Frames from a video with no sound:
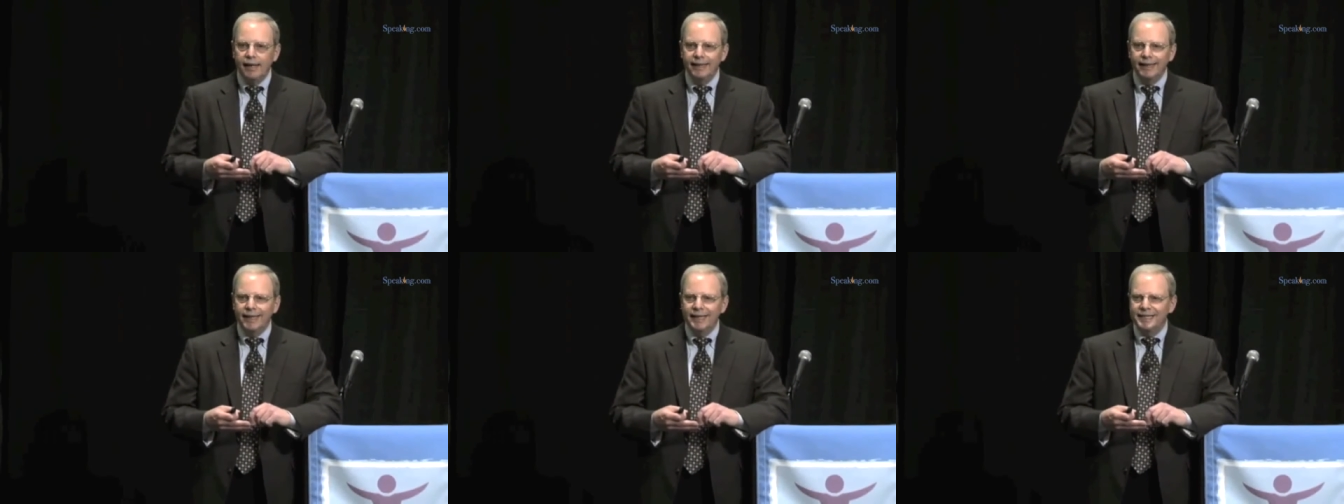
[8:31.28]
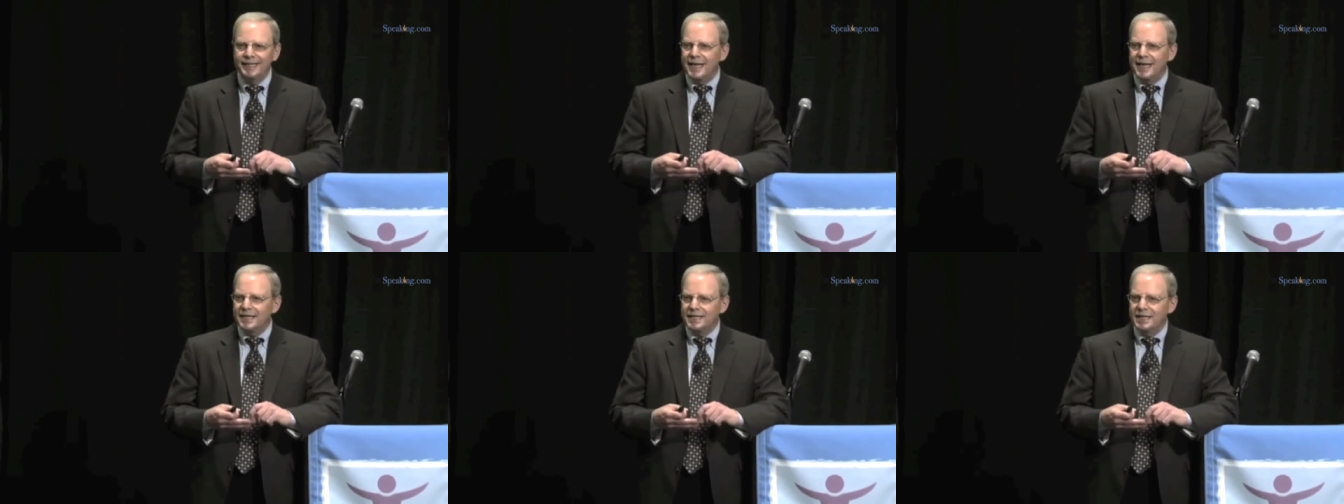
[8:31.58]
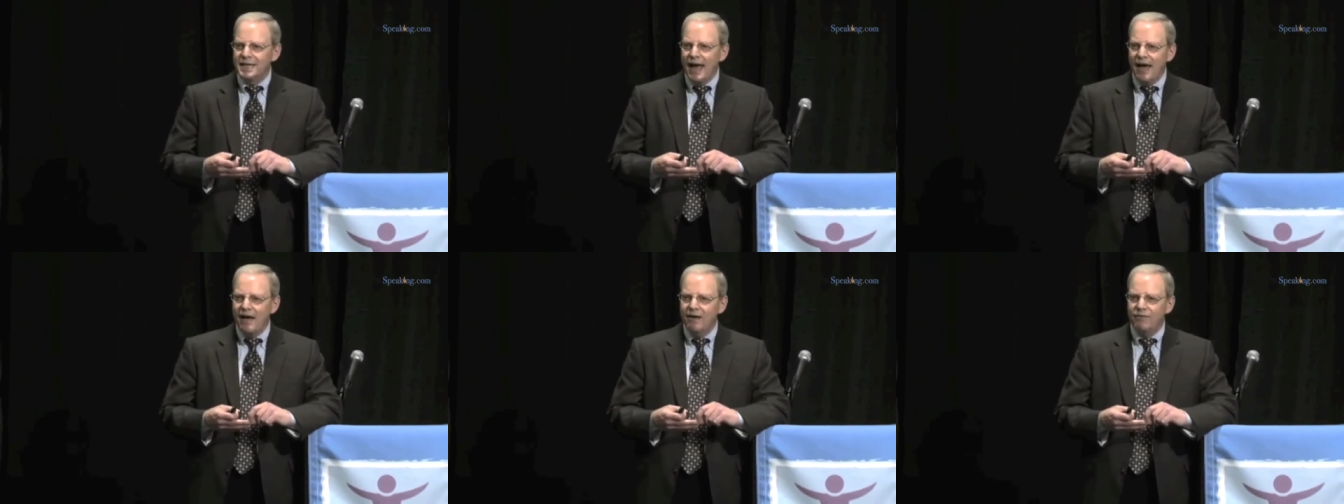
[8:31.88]
it
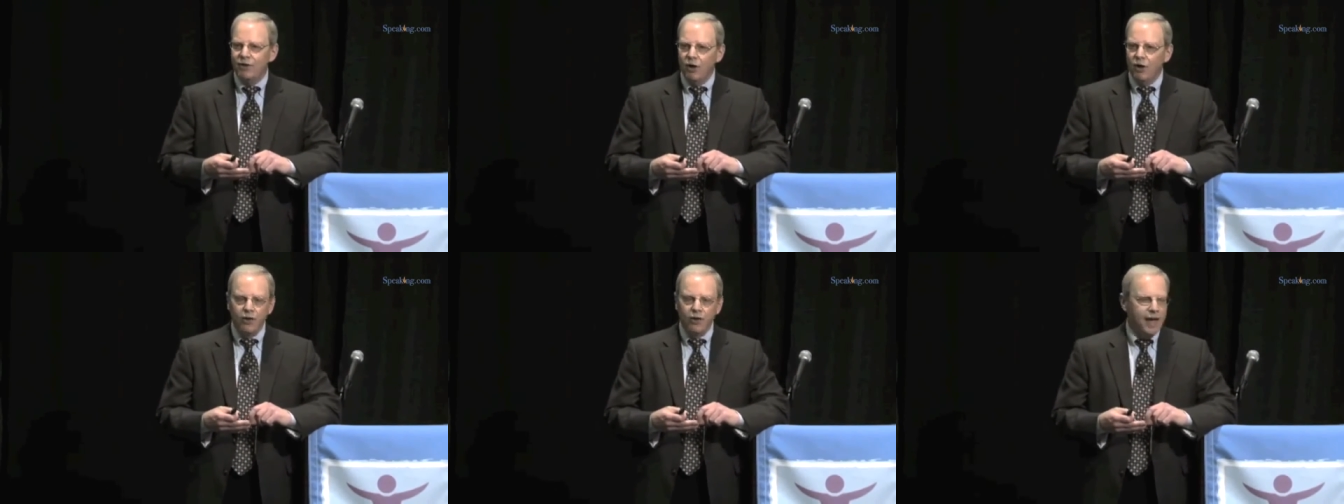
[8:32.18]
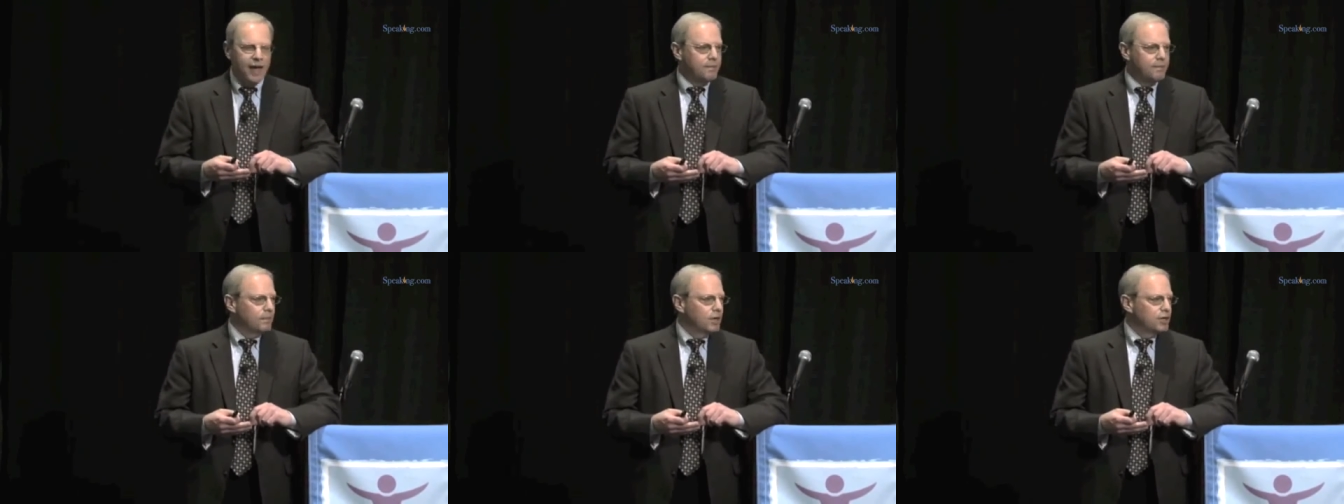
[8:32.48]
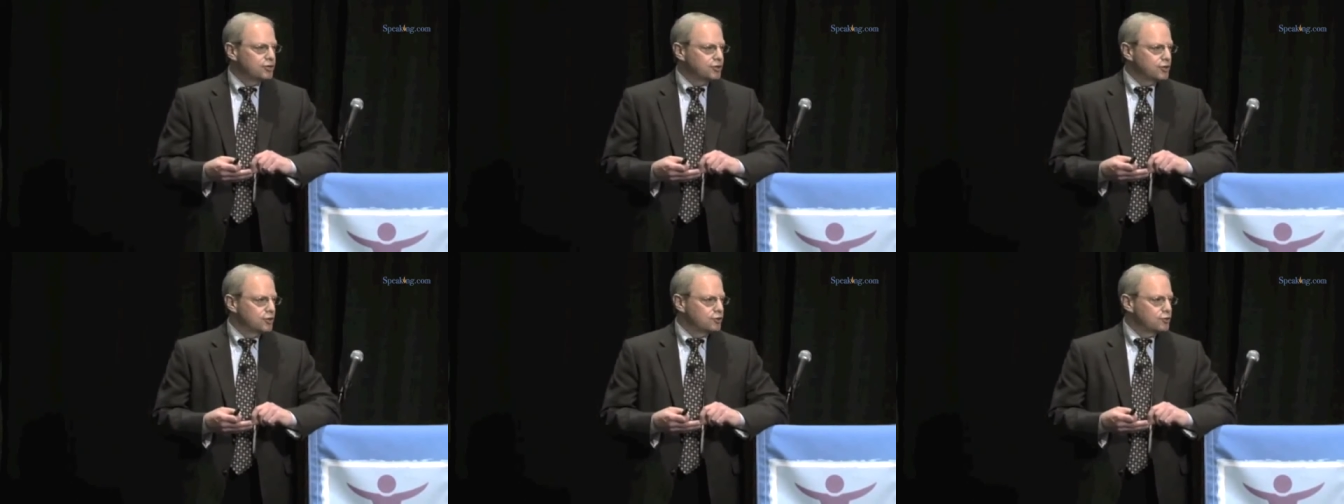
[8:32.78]
doesn't have all that
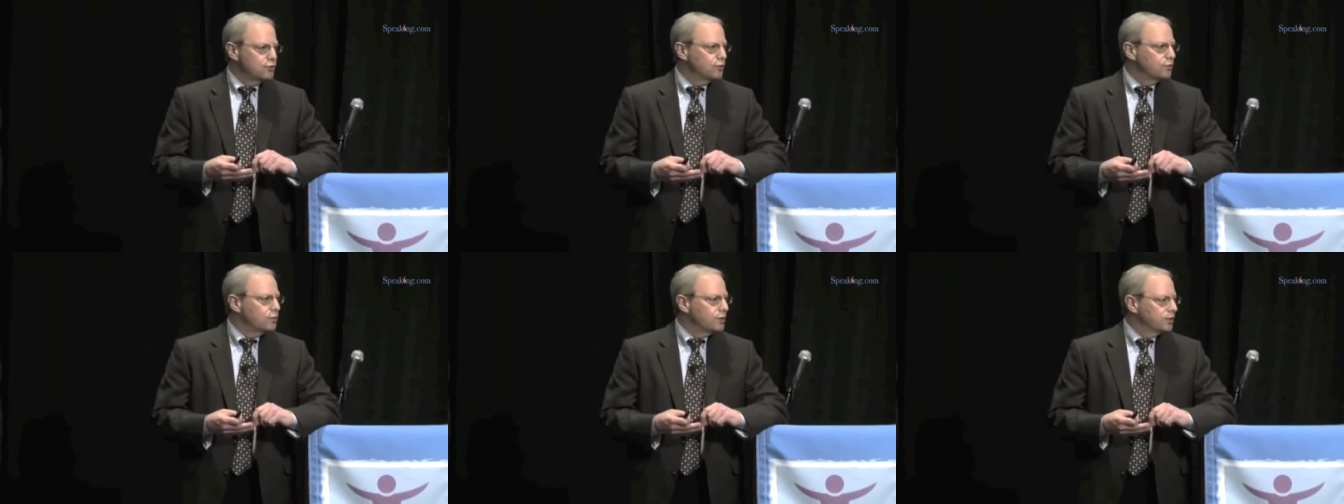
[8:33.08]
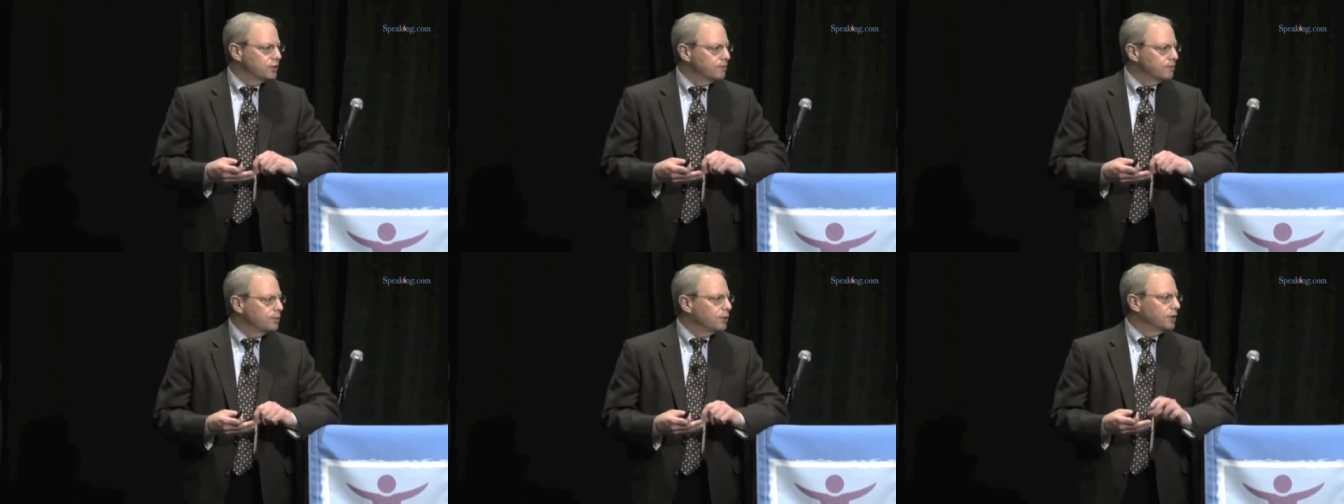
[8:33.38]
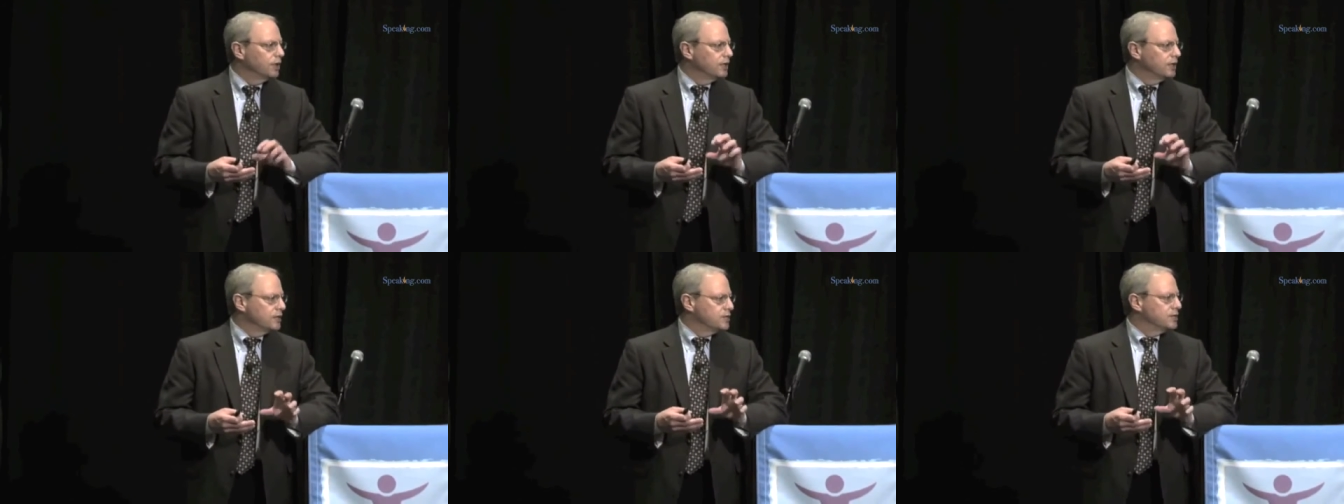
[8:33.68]
much to do with the
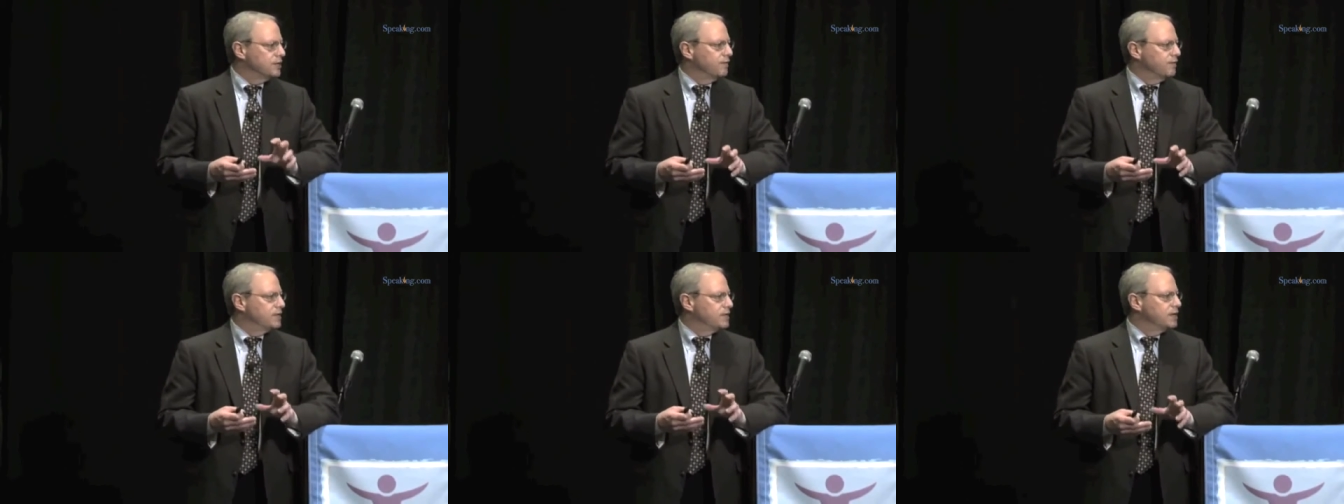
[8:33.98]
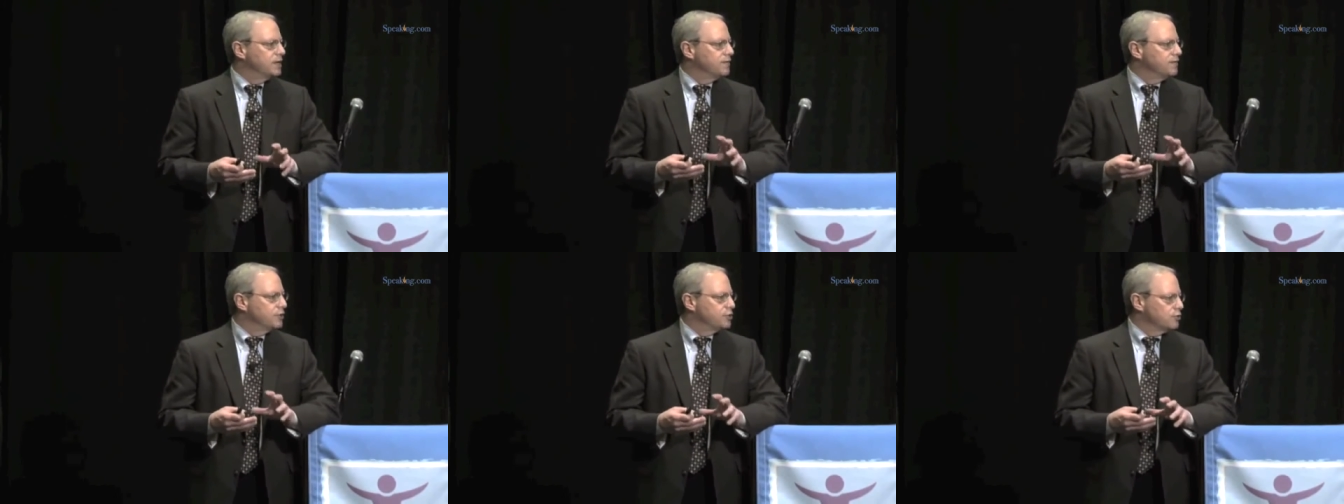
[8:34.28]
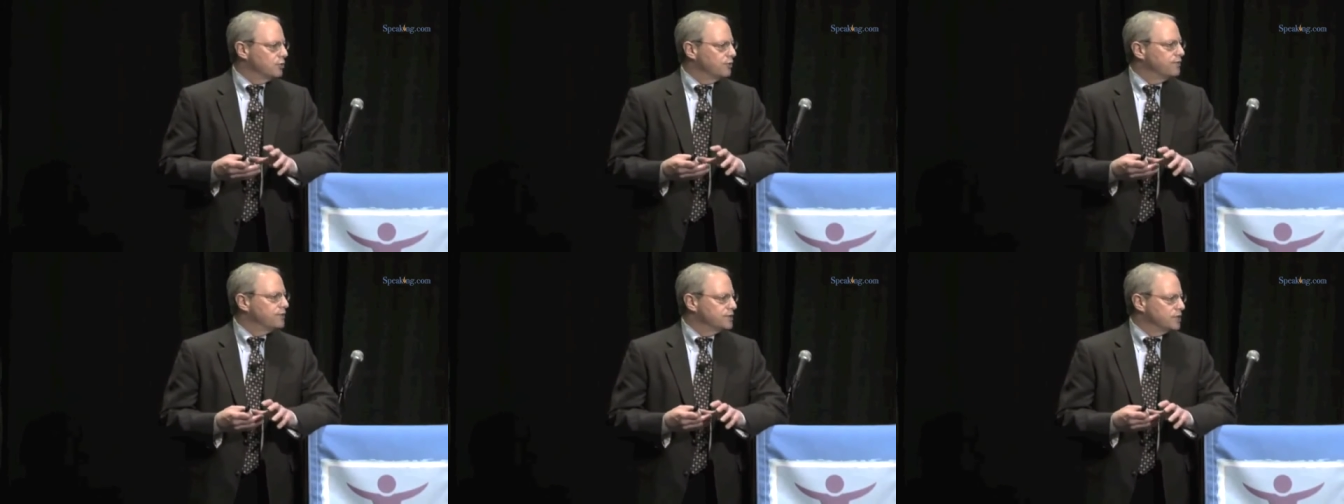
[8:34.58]
brilliance of the
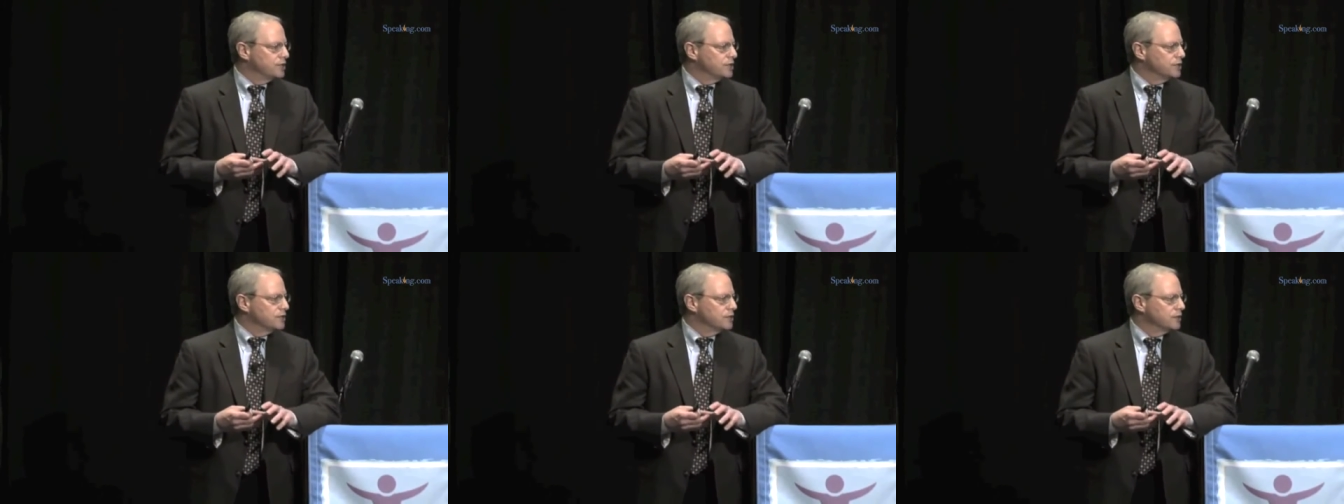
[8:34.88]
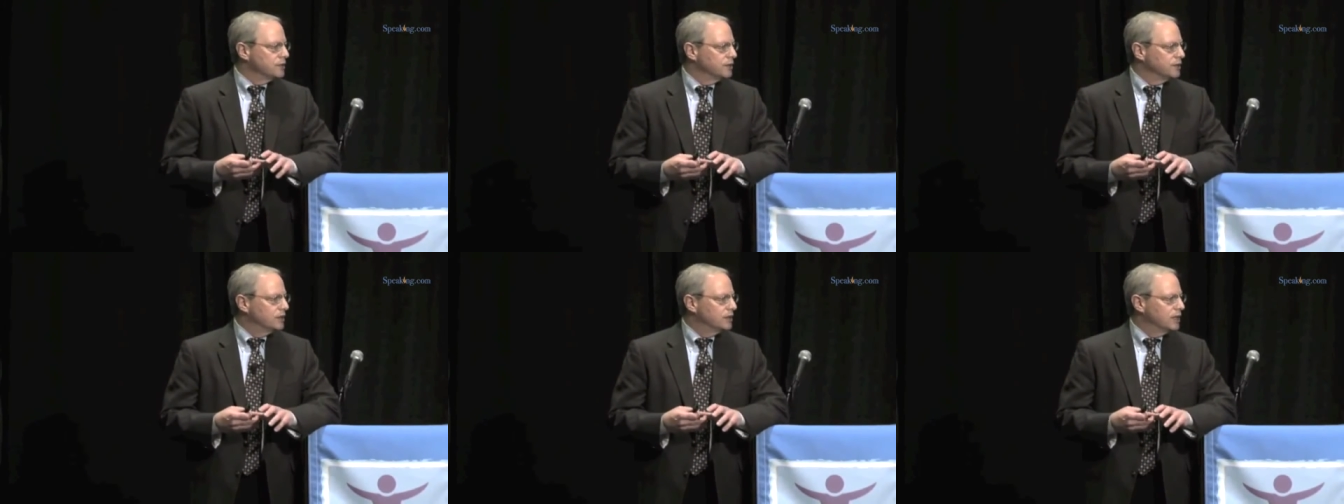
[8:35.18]
individual physicians.